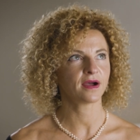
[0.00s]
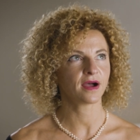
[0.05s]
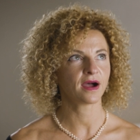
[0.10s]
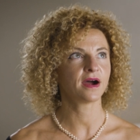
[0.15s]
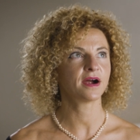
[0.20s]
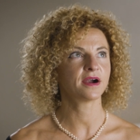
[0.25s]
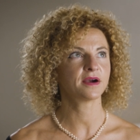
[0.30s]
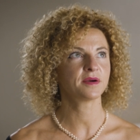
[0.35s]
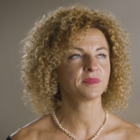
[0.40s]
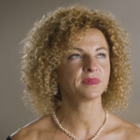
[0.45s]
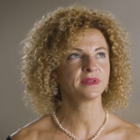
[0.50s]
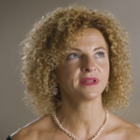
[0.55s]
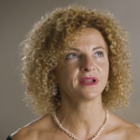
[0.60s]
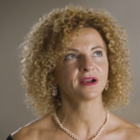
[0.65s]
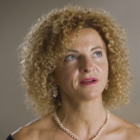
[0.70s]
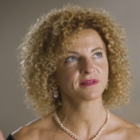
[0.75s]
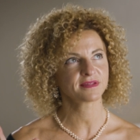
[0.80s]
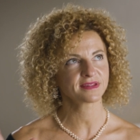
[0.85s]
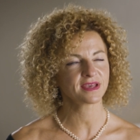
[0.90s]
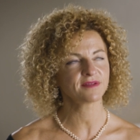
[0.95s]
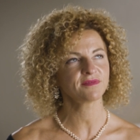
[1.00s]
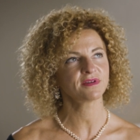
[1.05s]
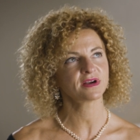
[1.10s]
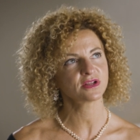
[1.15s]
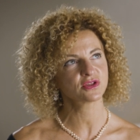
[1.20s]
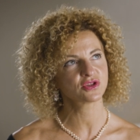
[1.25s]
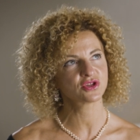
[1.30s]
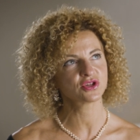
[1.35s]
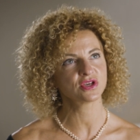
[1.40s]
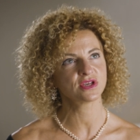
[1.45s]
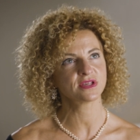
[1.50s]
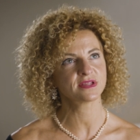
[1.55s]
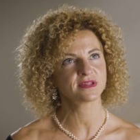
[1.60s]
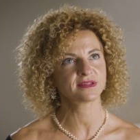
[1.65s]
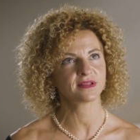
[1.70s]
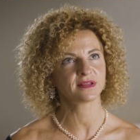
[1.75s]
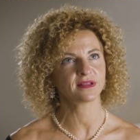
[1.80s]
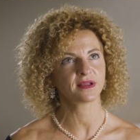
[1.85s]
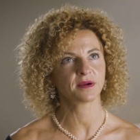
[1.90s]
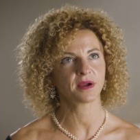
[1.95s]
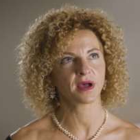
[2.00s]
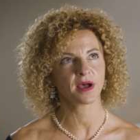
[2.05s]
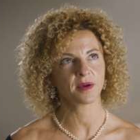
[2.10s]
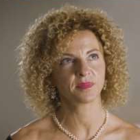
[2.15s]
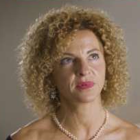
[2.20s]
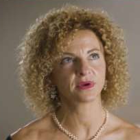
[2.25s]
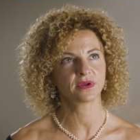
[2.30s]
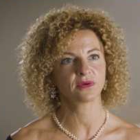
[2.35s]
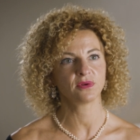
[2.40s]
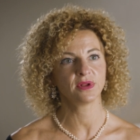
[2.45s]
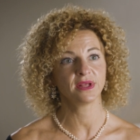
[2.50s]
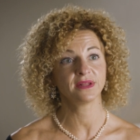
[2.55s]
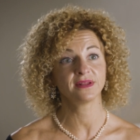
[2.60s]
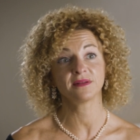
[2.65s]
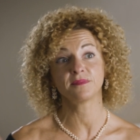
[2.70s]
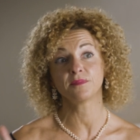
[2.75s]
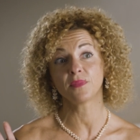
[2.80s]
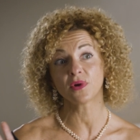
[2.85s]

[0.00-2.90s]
arm, there are several genes that are upregulated.